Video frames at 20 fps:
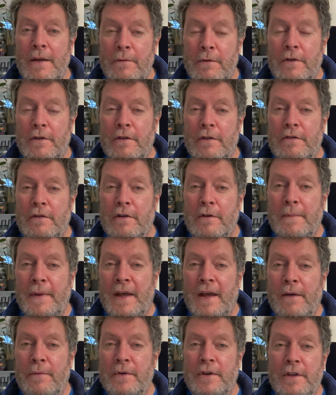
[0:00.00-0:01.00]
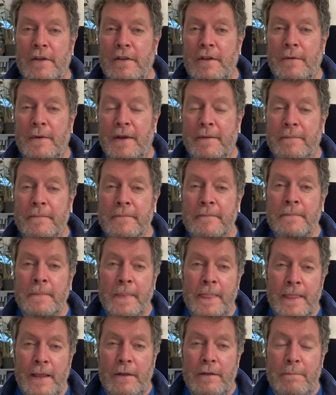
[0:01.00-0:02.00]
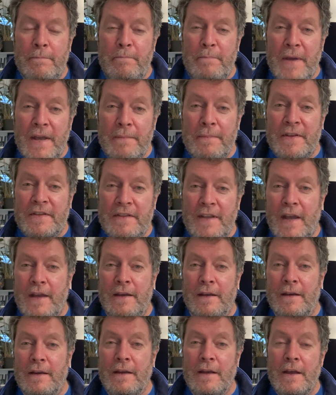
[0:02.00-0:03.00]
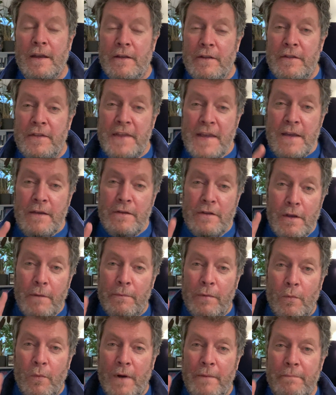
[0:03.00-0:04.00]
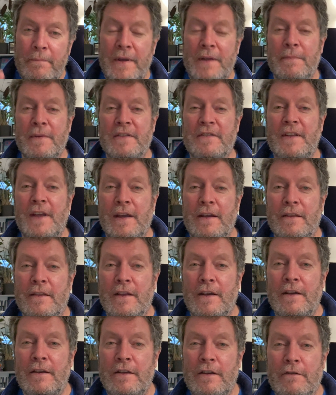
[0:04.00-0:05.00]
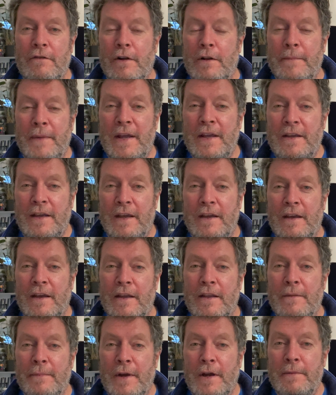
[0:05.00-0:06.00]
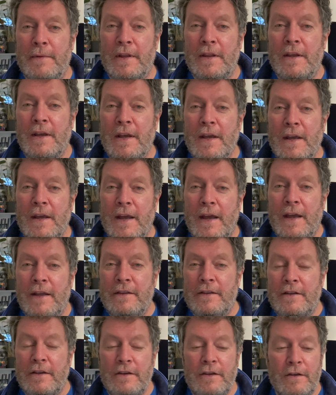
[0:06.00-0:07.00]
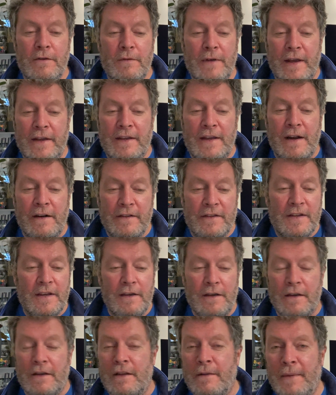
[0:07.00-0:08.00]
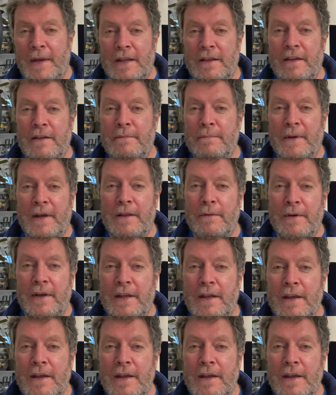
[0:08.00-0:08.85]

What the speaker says: we're going to talk about how we're going to do it. Now, the big mistake, the number one big mistake that you're all making at the moment, and I guarantee you're going to make this, by the way,